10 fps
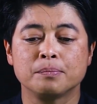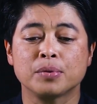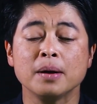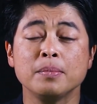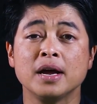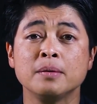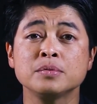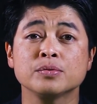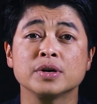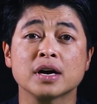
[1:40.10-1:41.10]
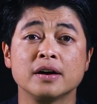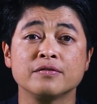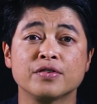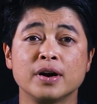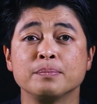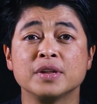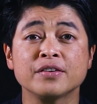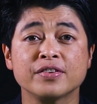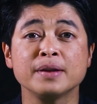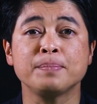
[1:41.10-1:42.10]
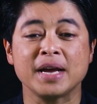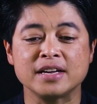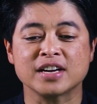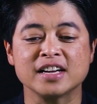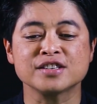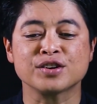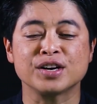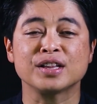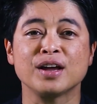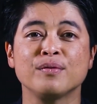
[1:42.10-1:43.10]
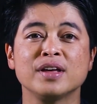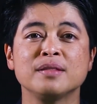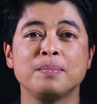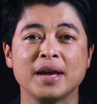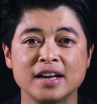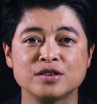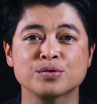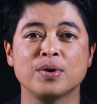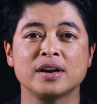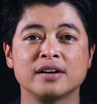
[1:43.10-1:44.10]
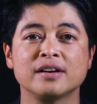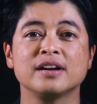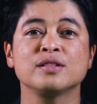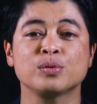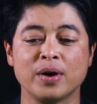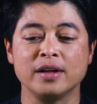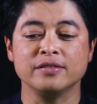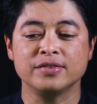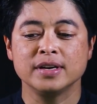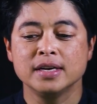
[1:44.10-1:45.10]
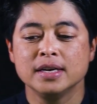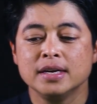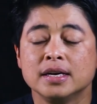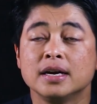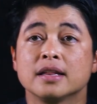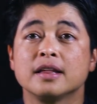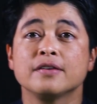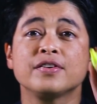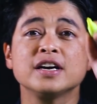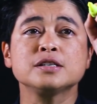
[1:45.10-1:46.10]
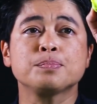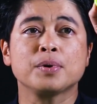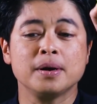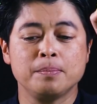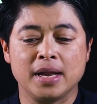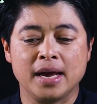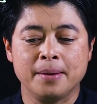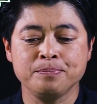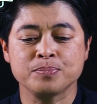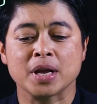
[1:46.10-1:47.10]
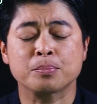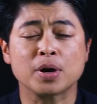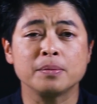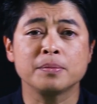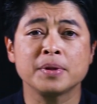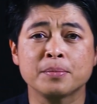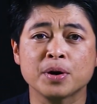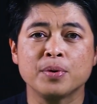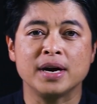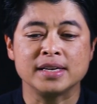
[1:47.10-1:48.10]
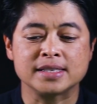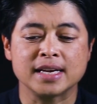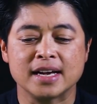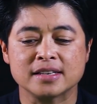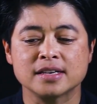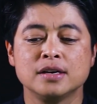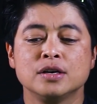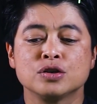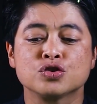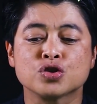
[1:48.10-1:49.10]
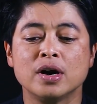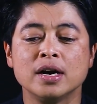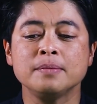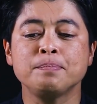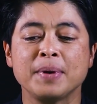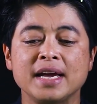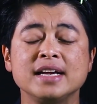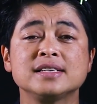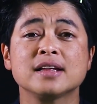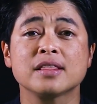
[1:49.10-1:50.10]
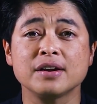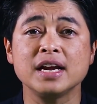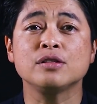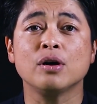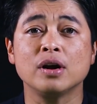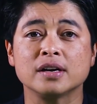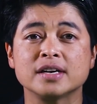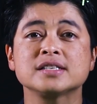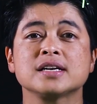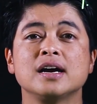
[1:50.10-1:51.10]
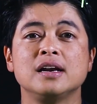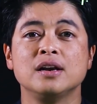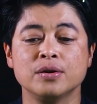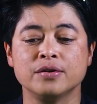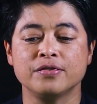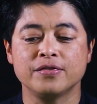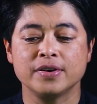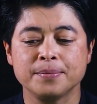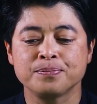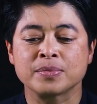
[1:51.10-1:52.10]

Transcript: problems will come from different pages, starting with page 112. The first problem, problem number 1, says John pays $3 a loaf.